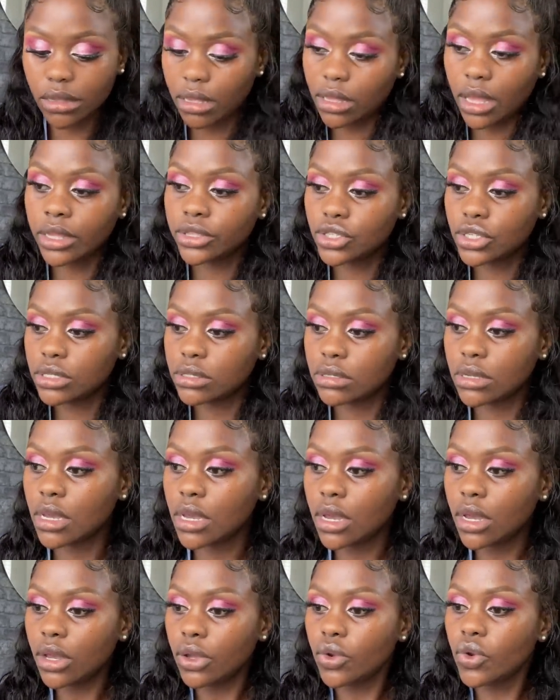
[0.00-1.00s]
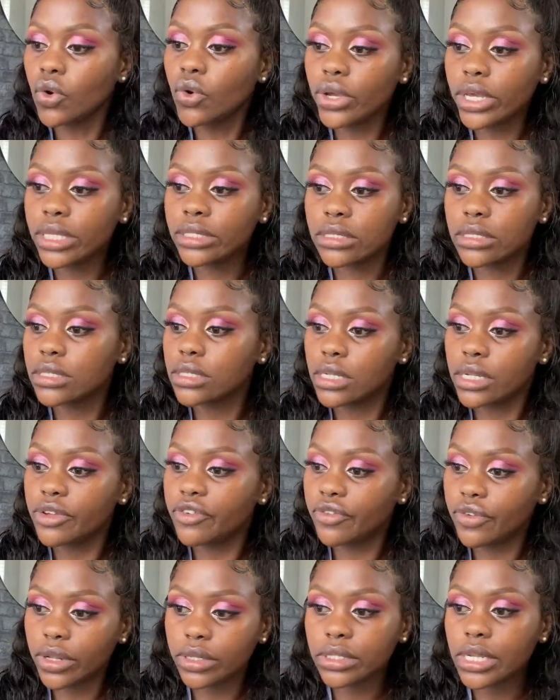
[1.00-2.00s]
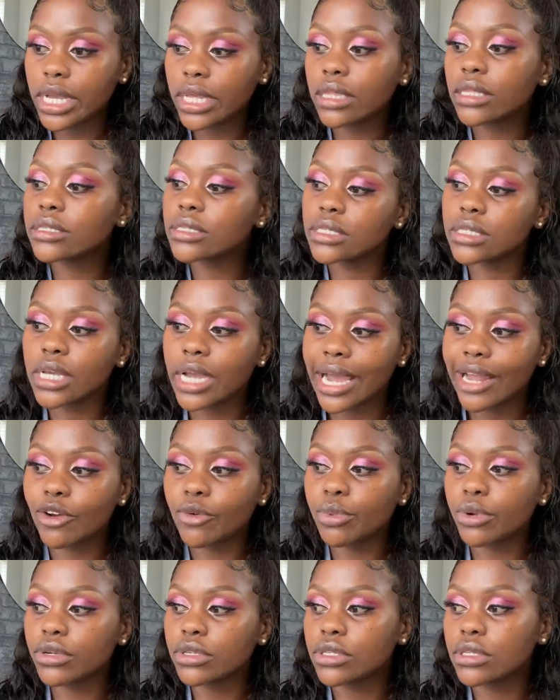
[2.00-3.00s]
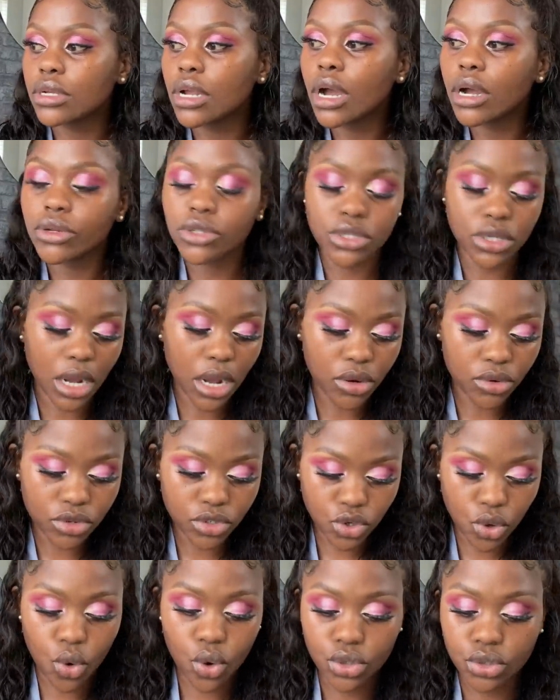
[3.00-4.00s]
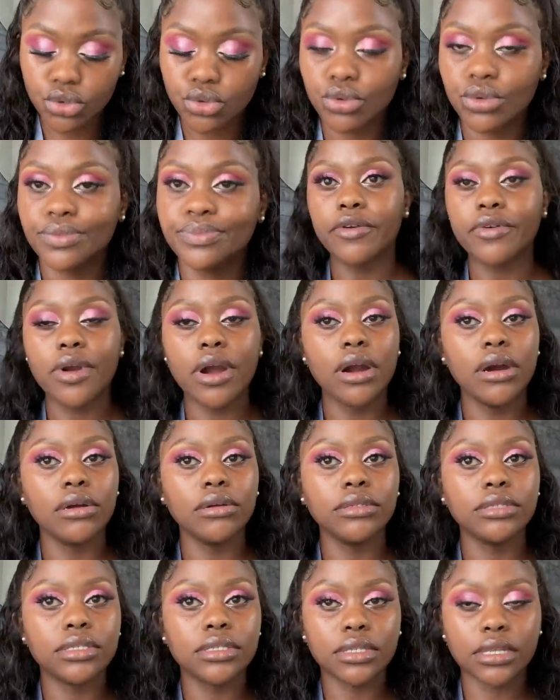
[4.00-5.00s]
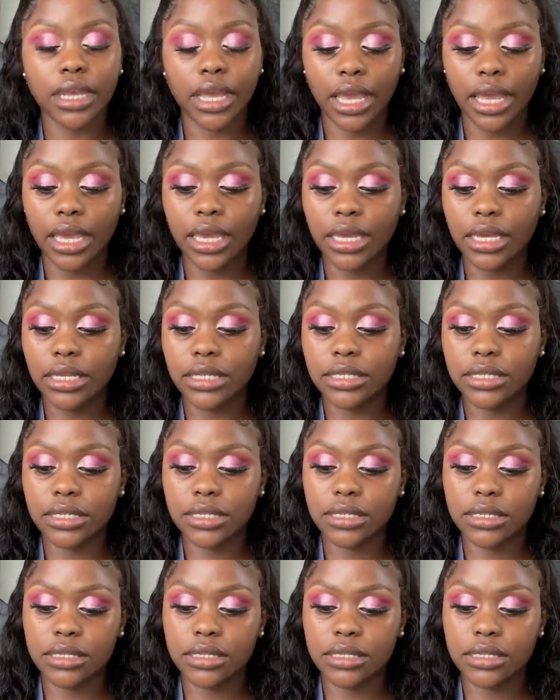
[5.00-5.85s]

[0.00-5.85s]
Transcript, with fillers: I just, you know, instantly felt like this is the kind of person I'd, I'd talk to. Around eight,